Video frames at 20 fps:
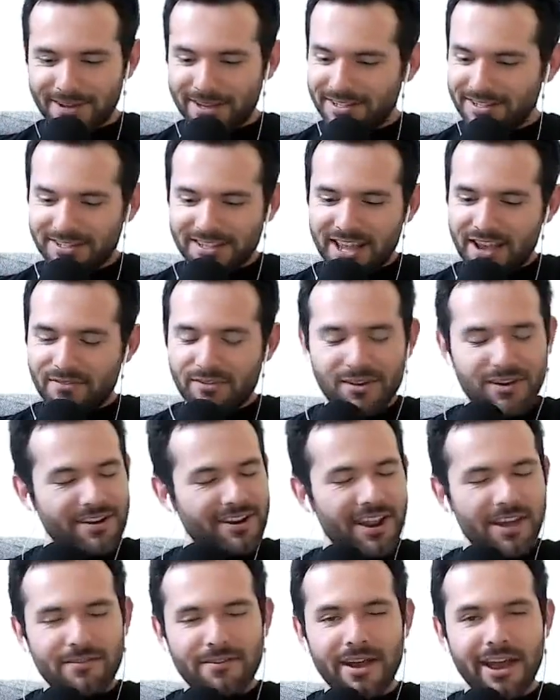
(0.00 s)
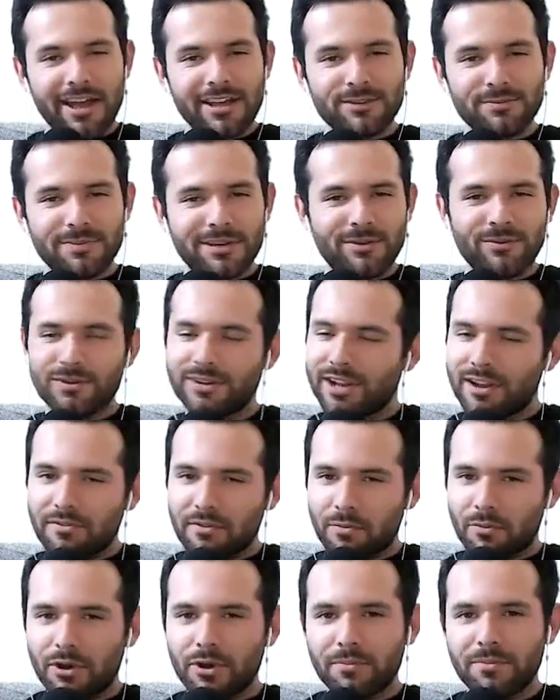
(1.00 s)
Never has been one, never
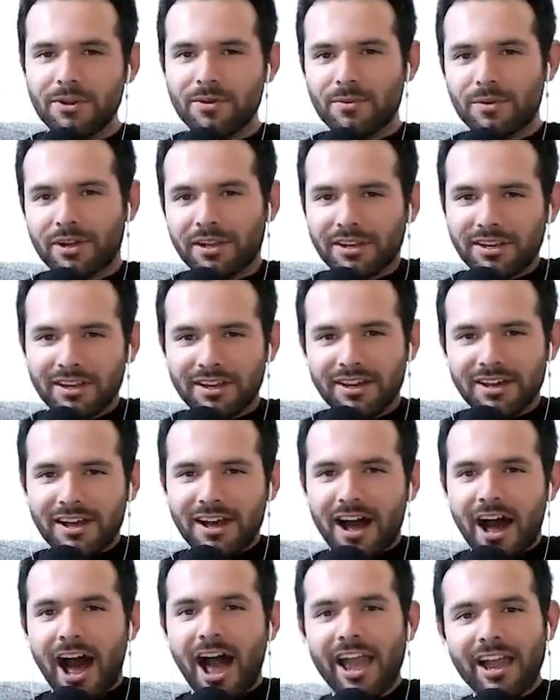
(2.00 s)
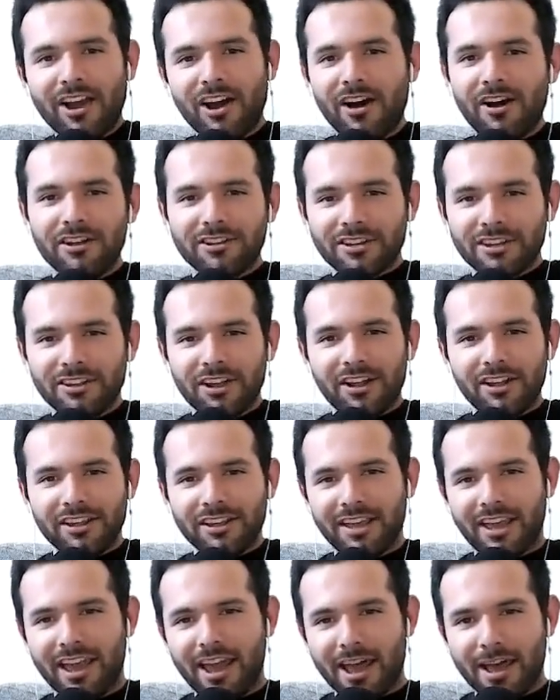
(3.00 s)
will be one. I call it the nollie
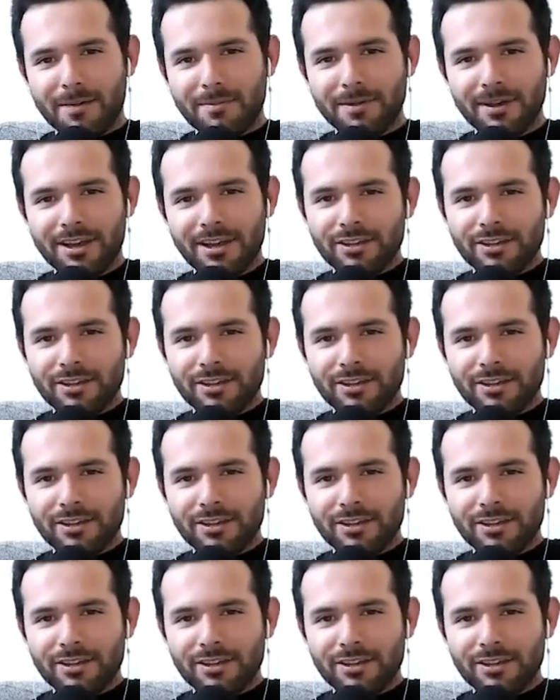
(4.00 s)
cab.